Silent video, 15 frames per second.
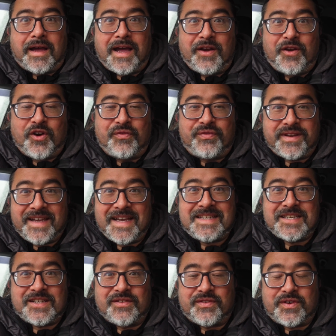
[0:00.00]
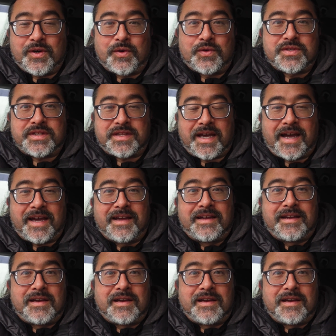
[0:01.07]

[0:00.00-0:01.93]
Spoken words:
And not forgetting, of course, that